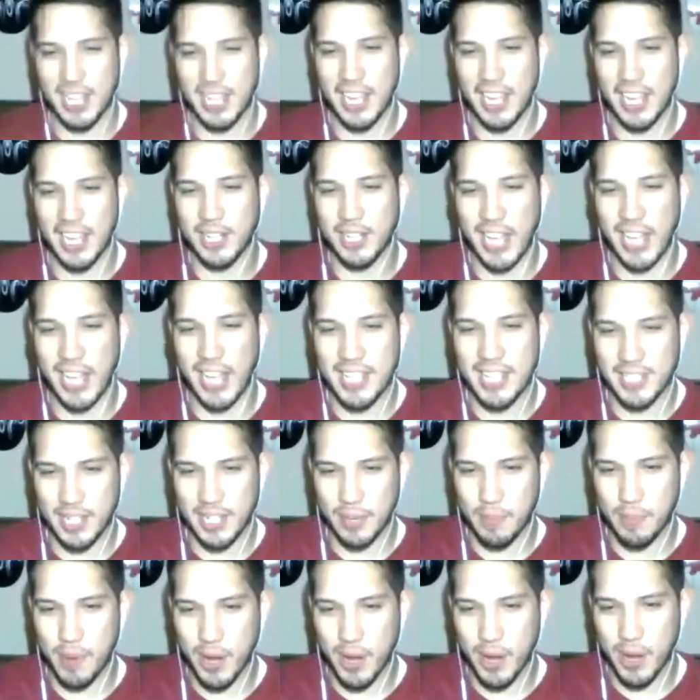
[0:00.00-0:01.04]
like
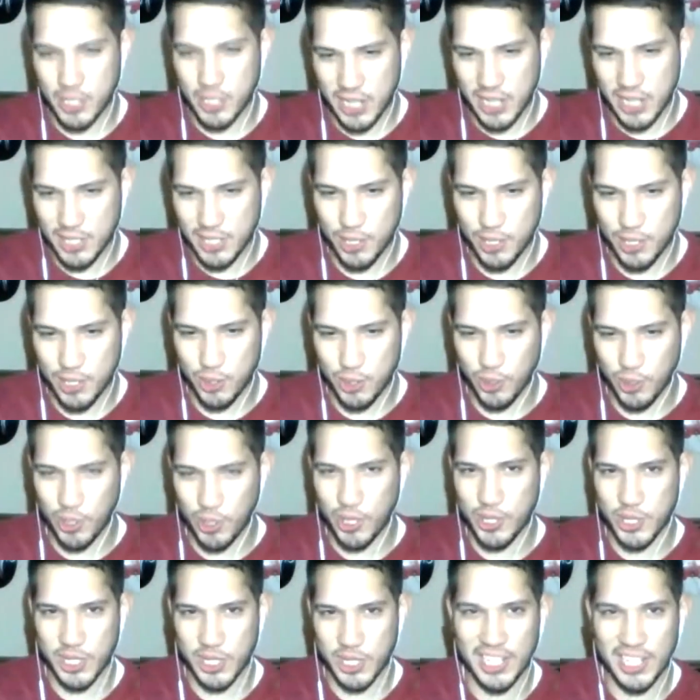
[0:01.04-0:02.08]
classic Mark Johnson
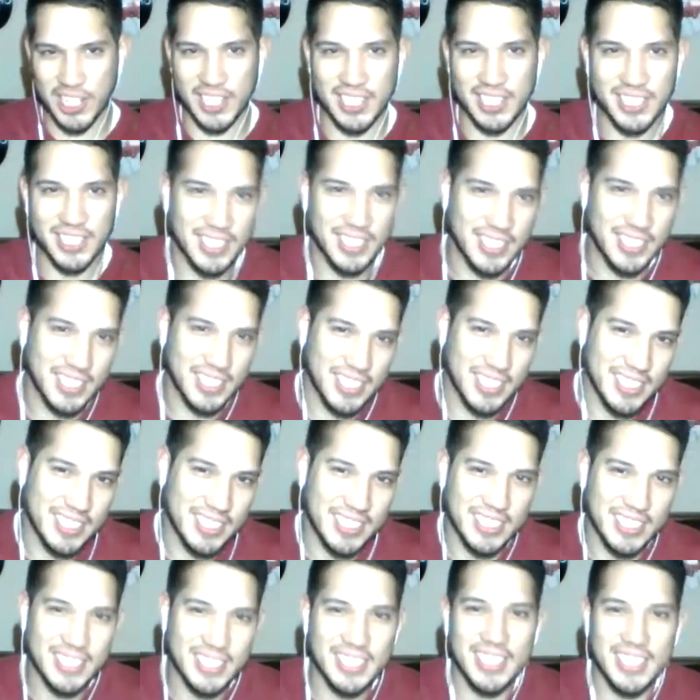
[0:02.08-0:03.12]
troll shit.
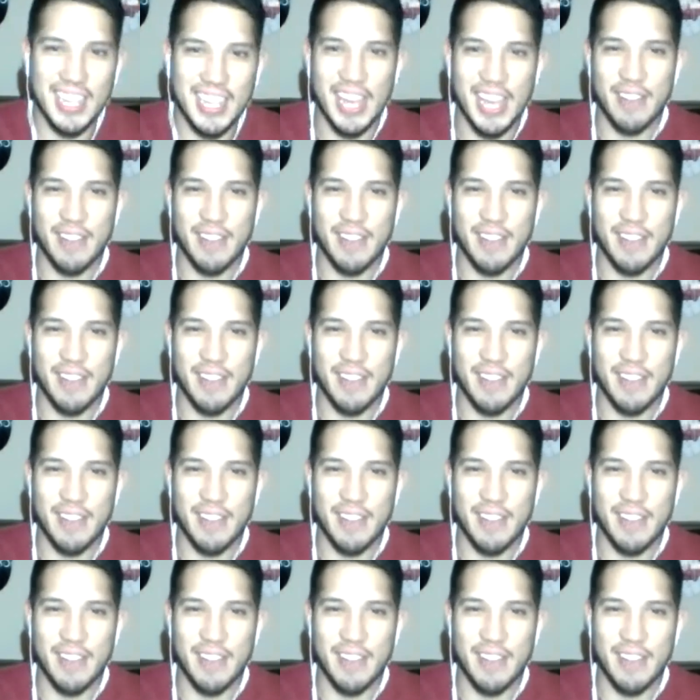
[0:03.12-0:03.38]
I